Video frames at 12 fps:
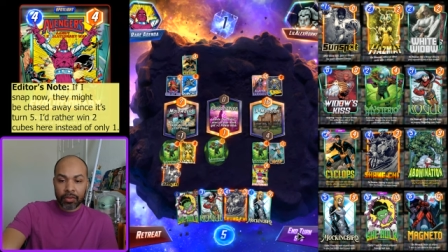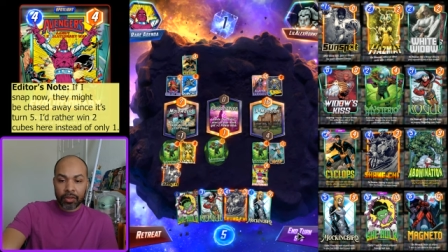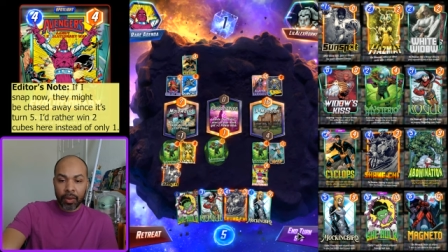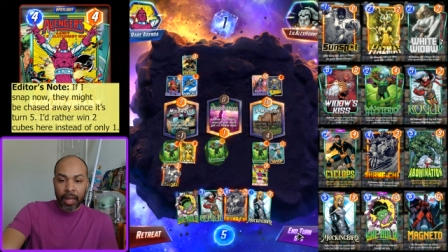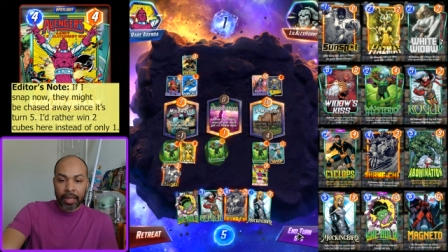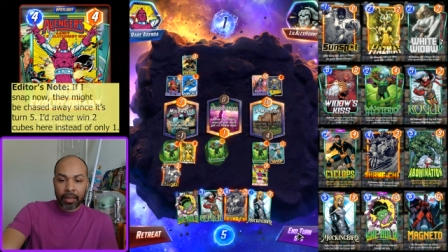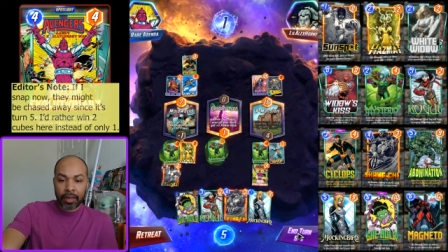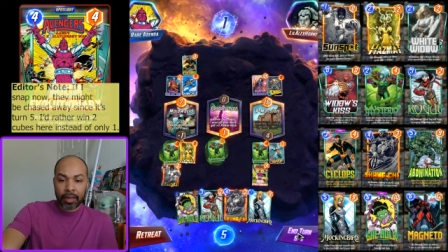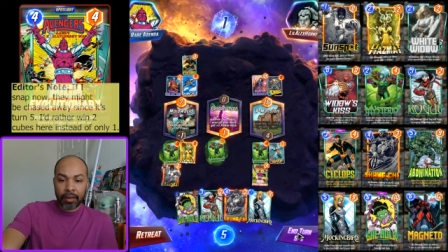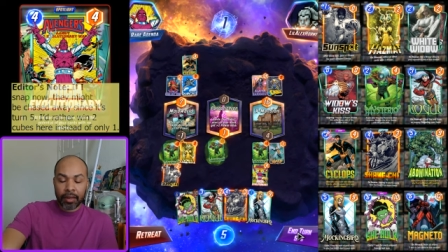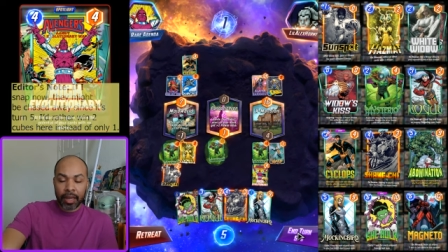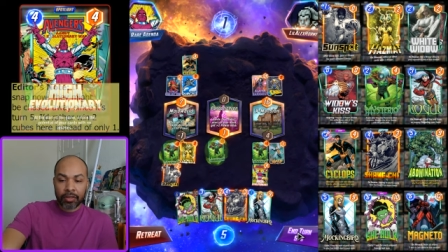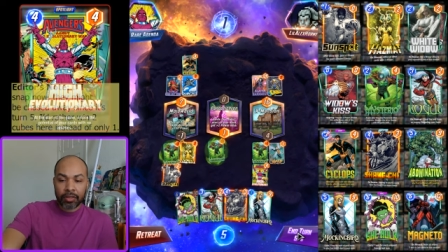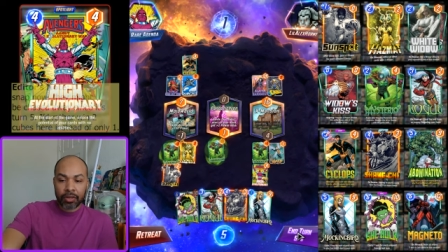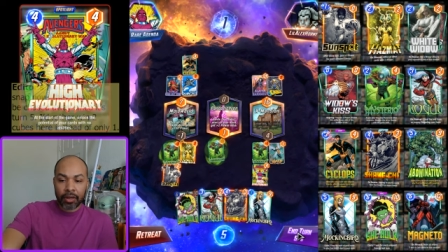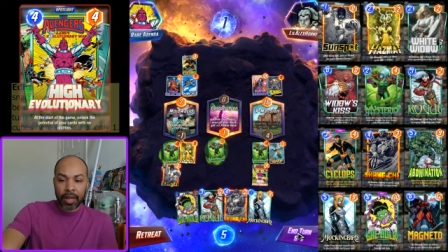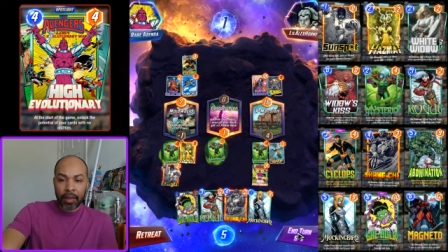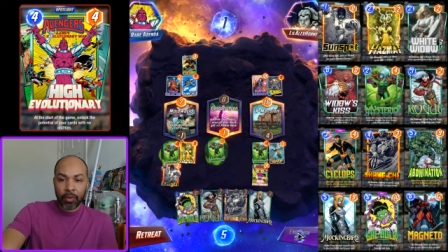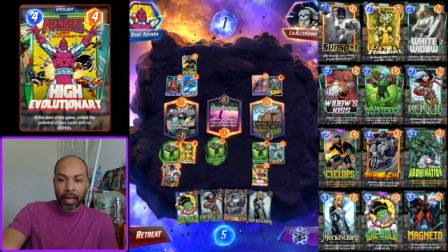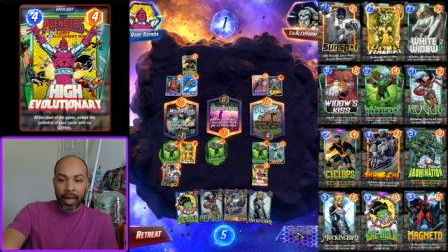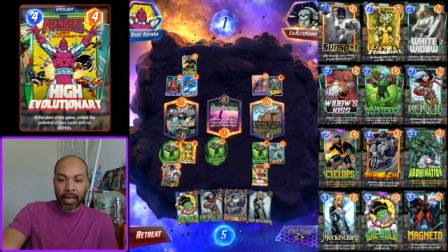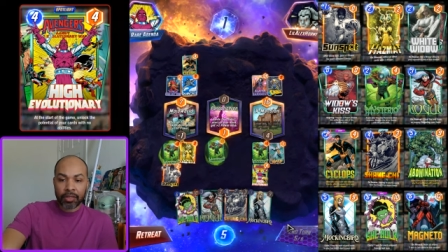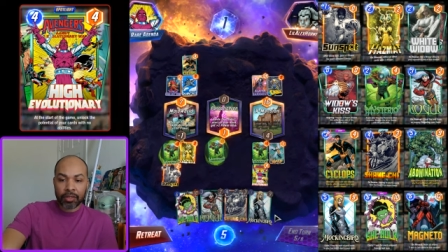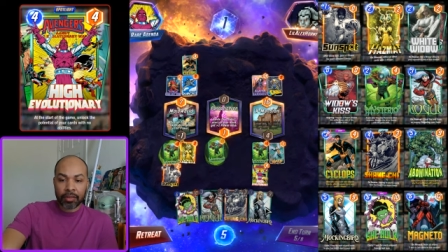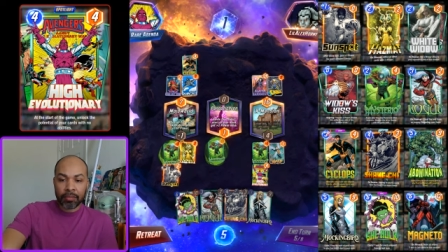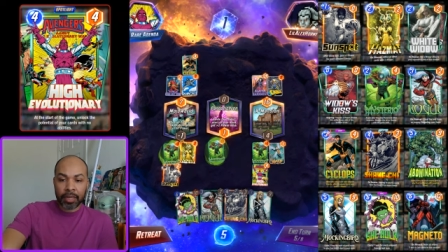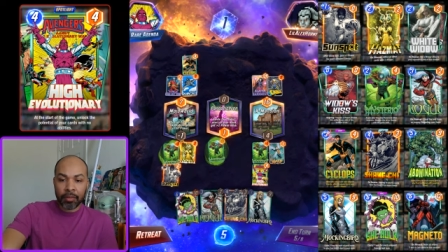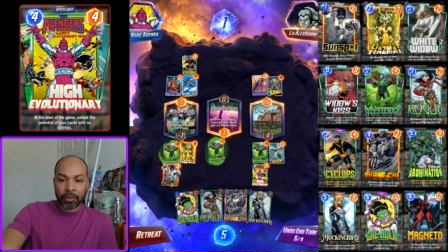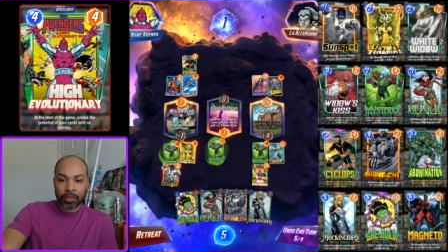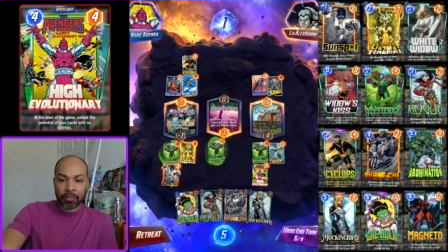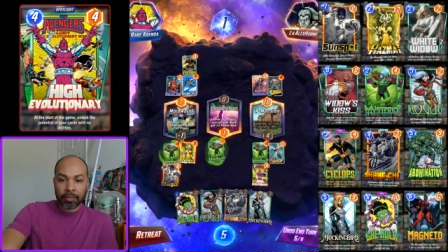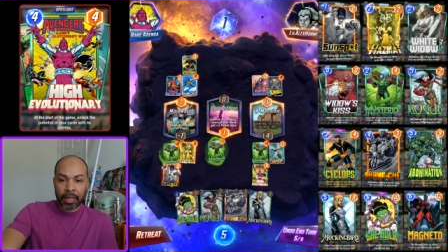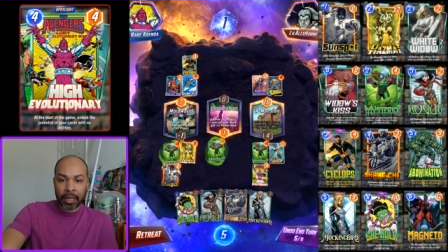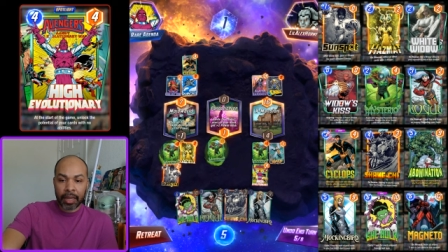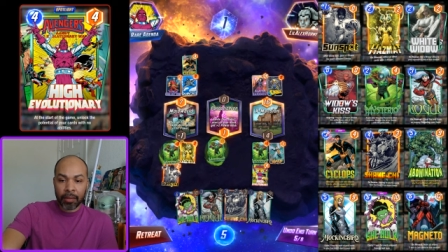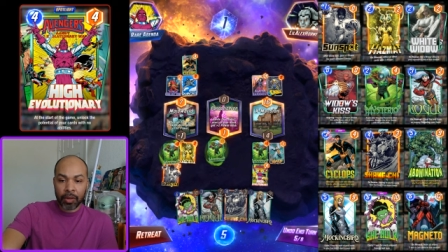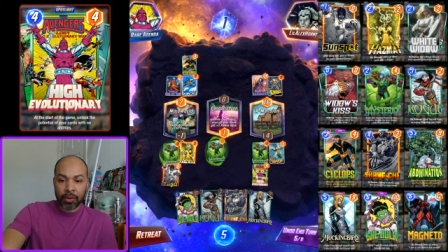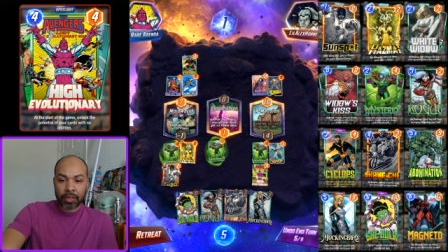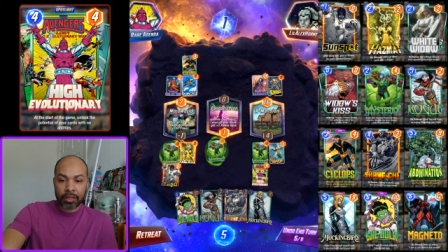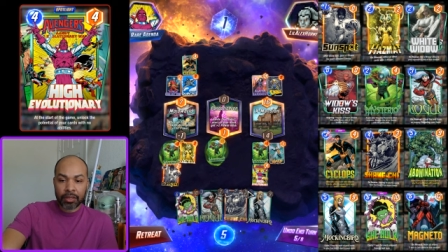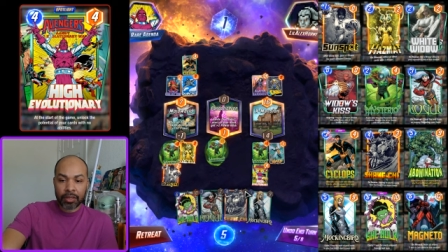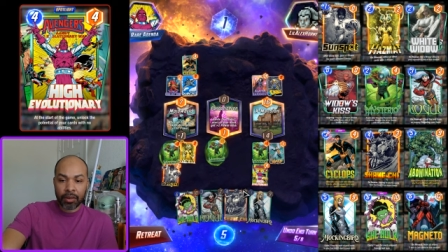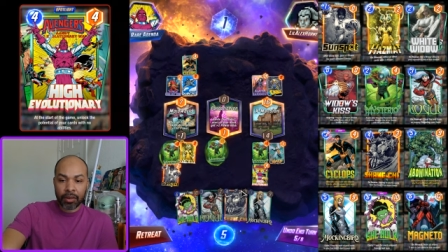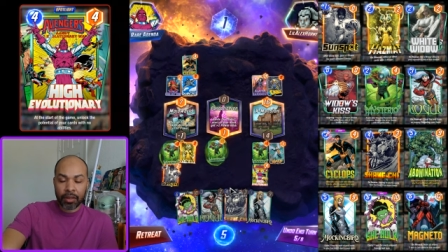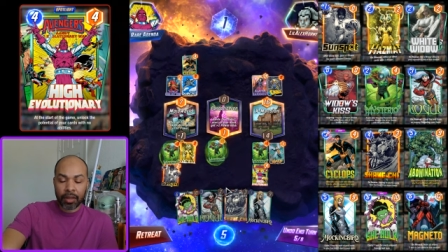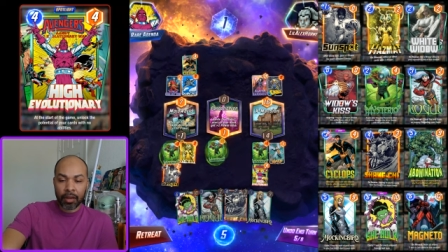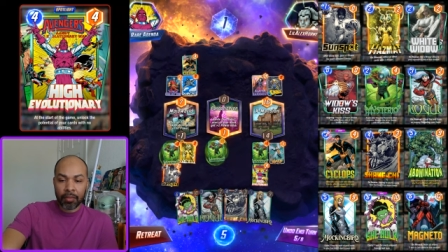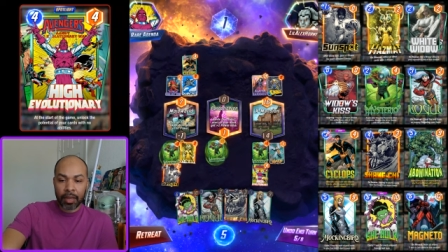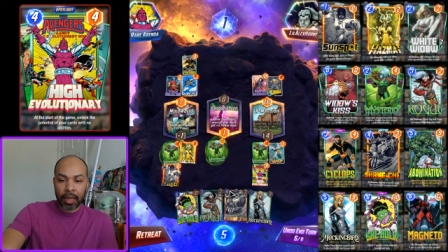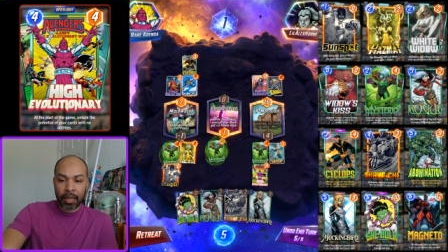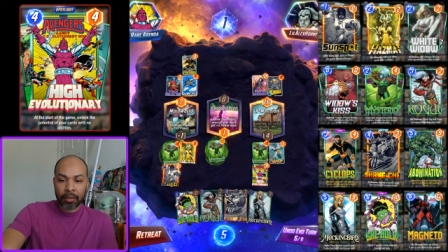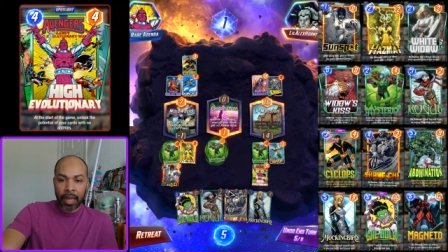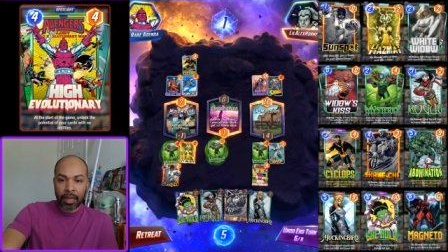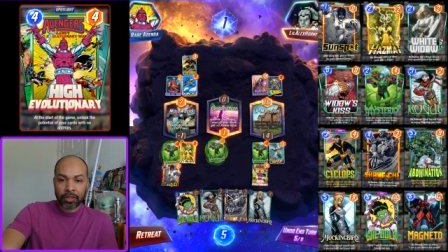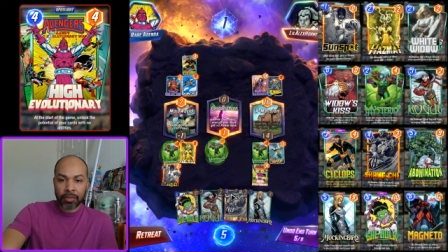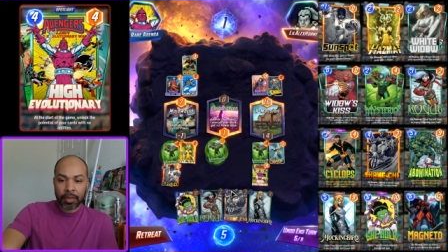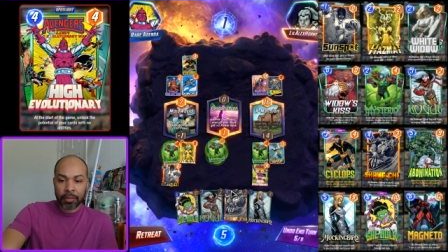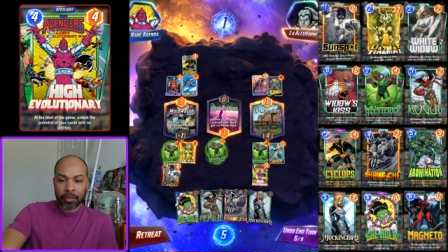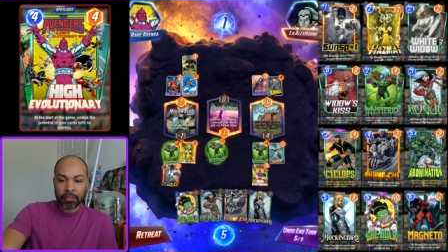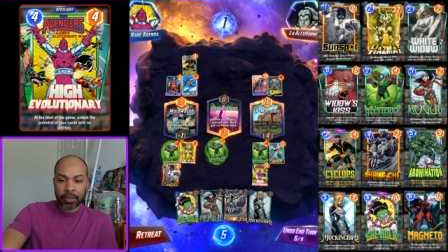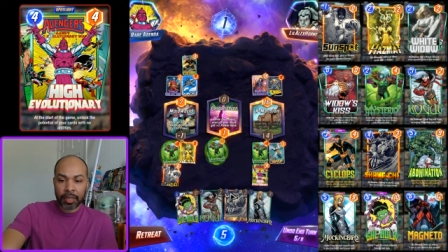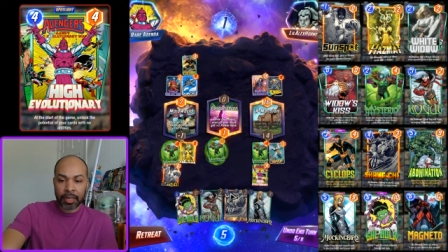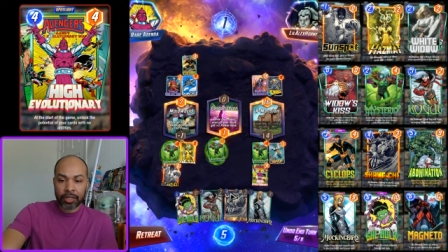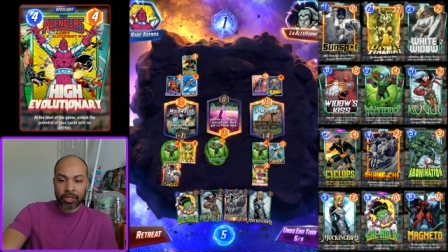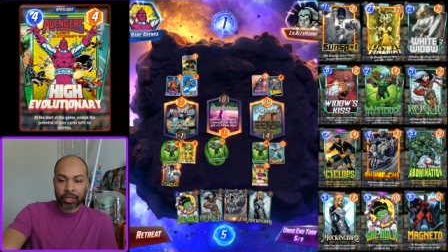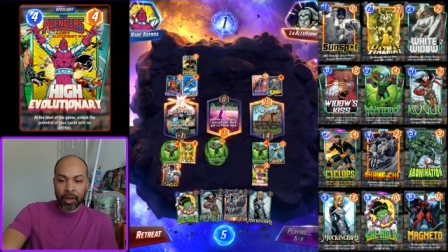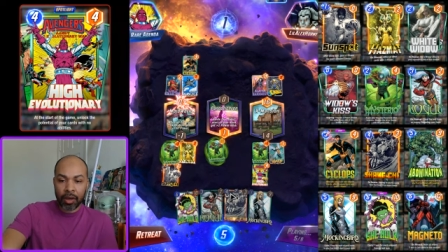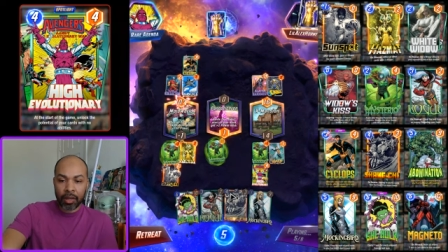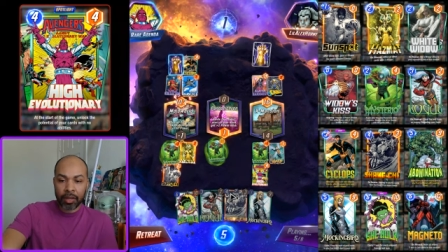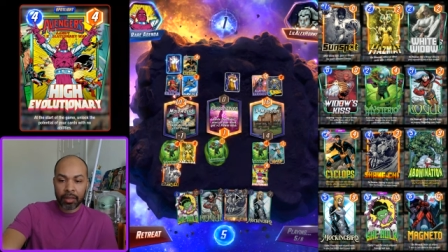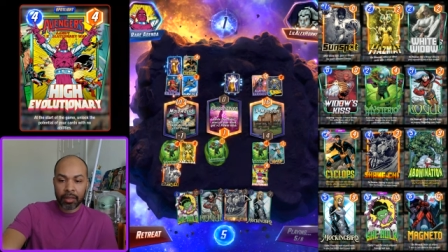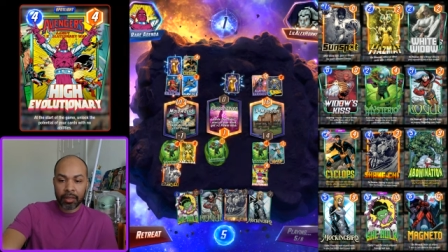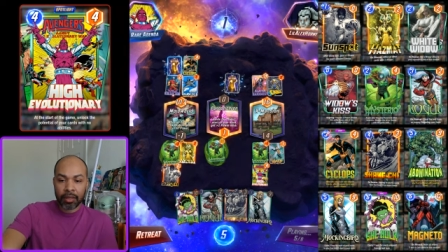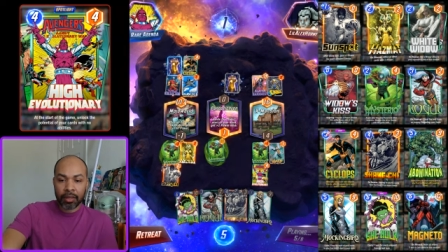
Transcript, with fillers: So I can, next turn I will actually be able to play, I'm going to Soak, I'll be, I actually be able to play Shang,